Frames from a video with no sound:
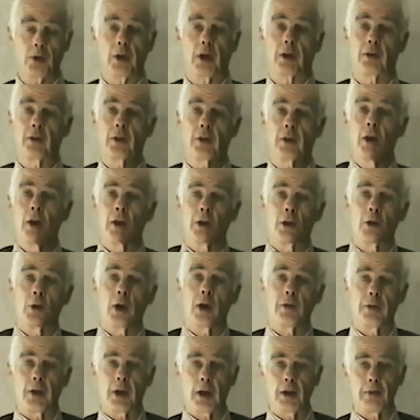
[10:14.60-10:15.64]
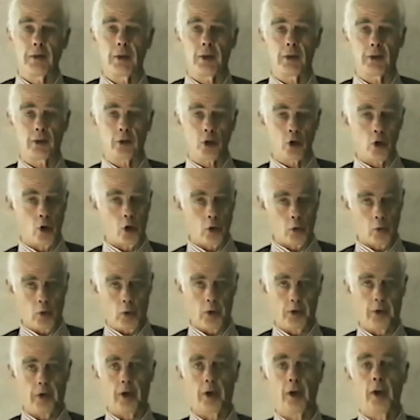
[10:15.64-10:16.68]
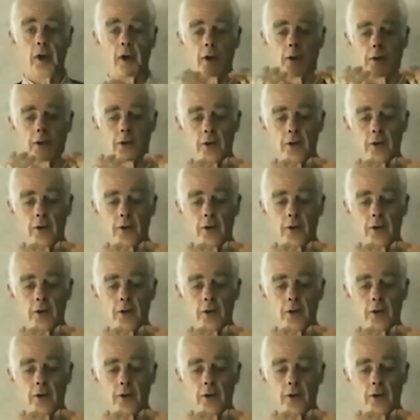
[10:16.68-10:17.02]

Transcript: vortex, you have the heaviest core water,